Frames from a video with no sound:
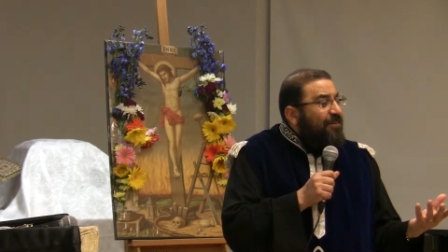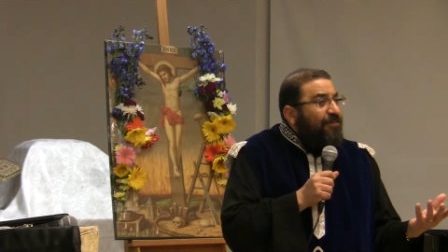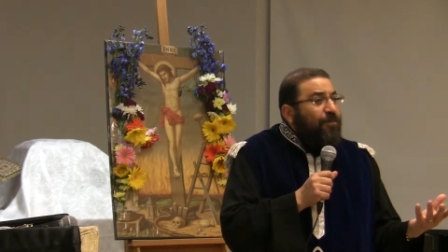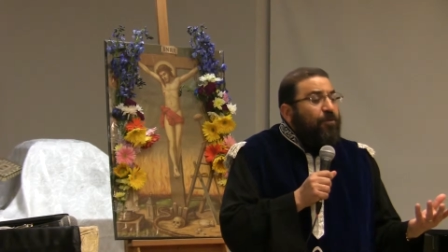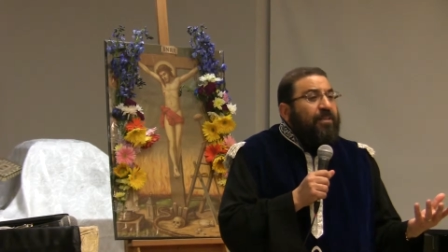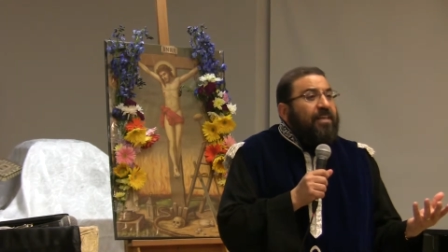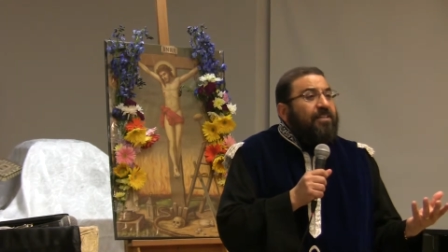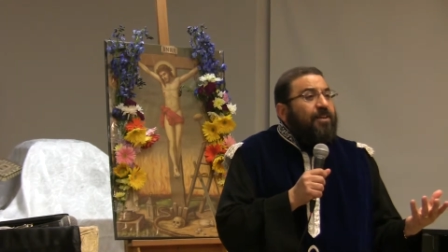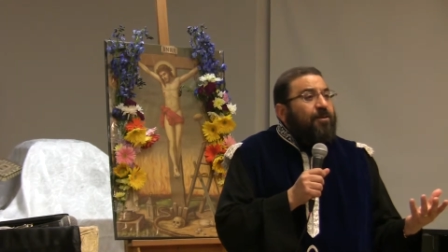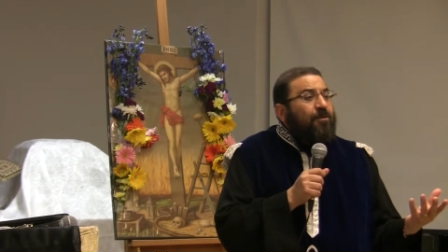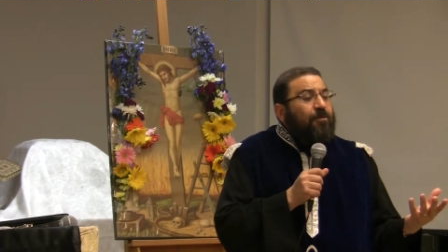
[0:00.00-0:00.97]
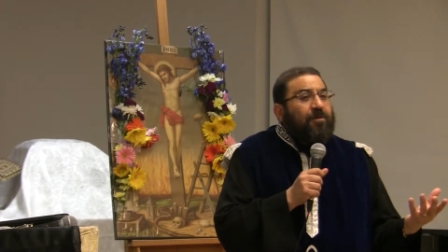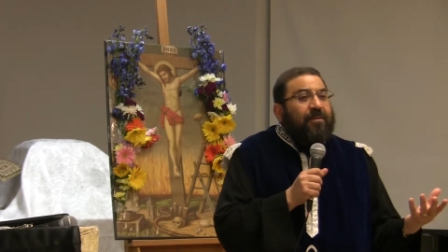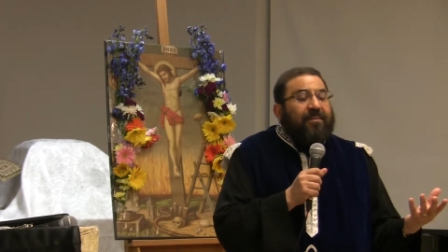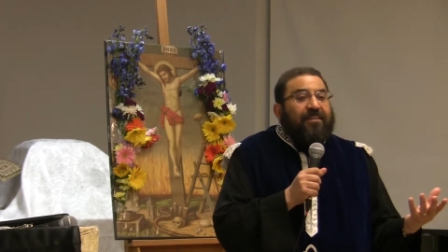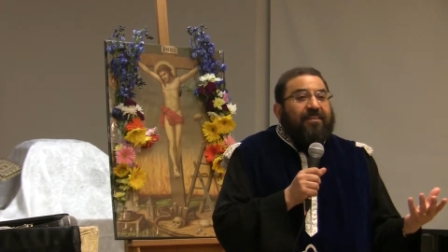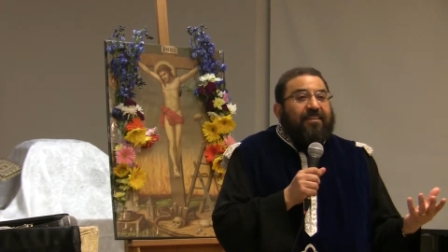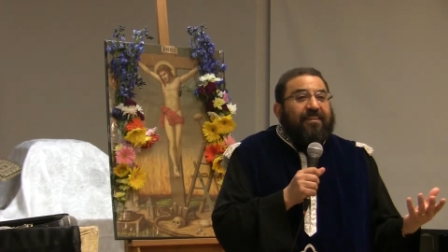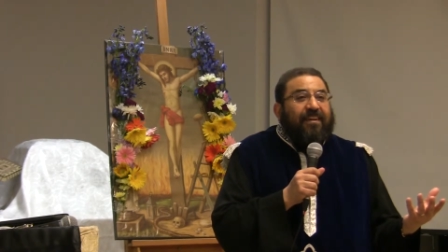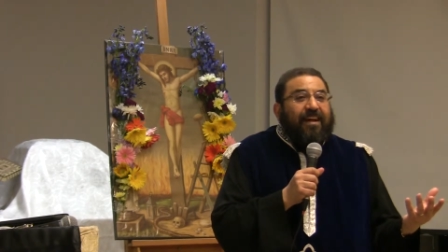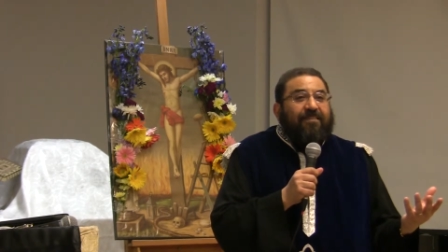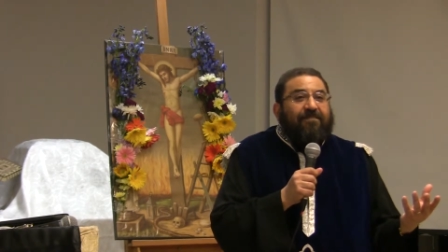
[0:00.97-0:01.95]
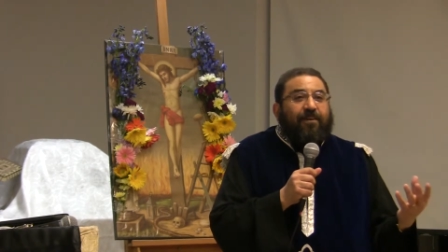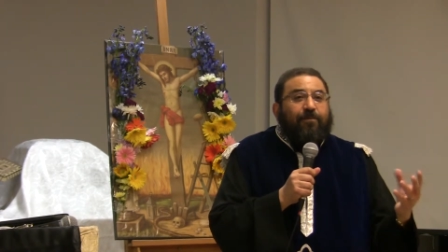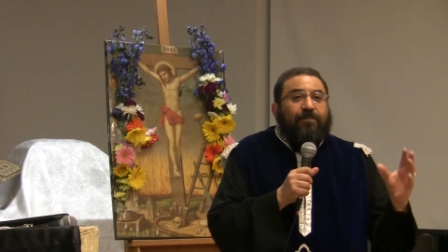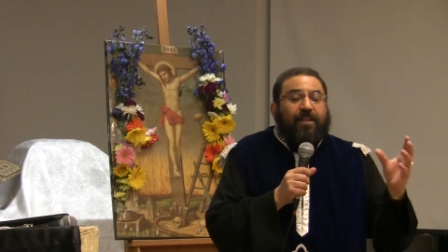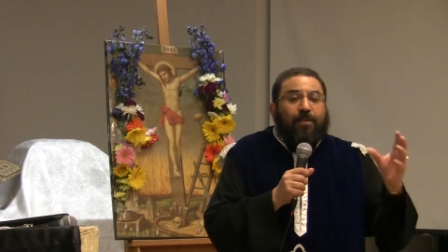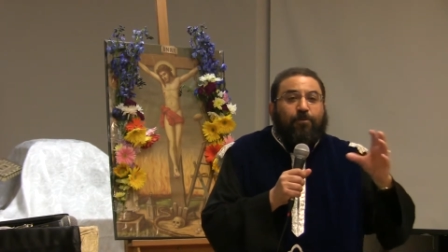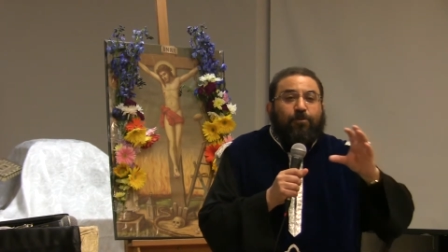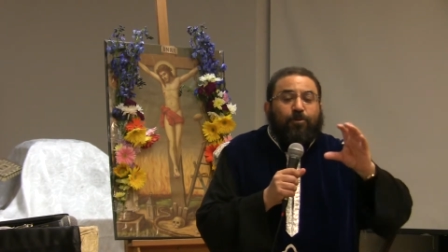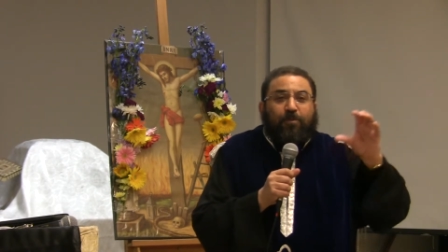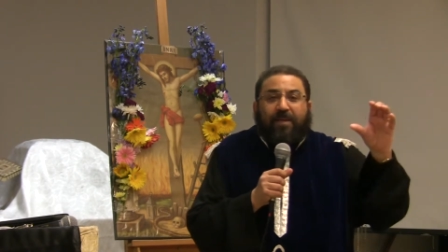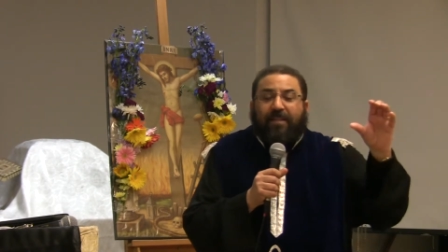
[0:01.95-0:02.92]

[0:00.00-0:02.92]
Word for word: Four days ago, I found on YouTube